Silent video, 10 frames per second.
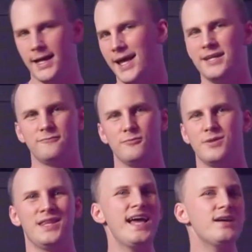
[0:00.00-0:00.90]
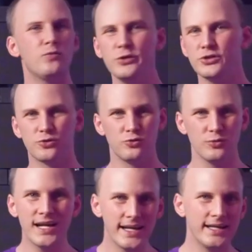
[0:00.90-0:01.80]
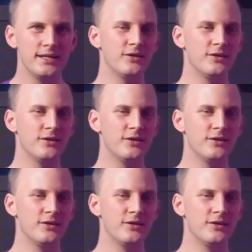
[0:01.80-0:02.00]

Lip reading: And that works great